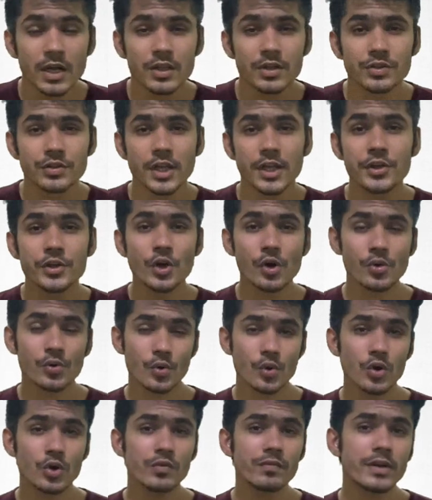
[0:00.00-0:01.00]
then your
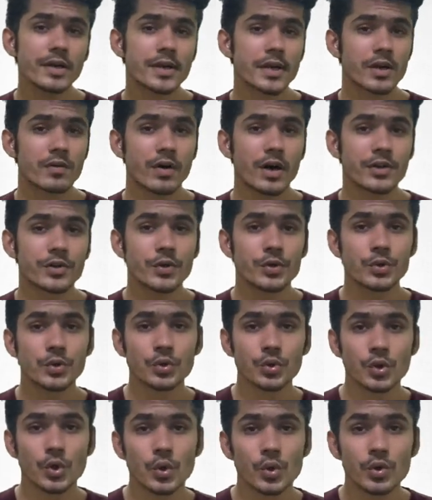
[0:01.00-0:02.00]
role will require you to
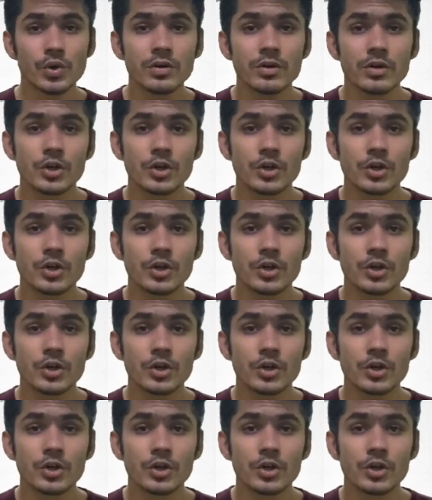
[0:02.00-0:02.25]
know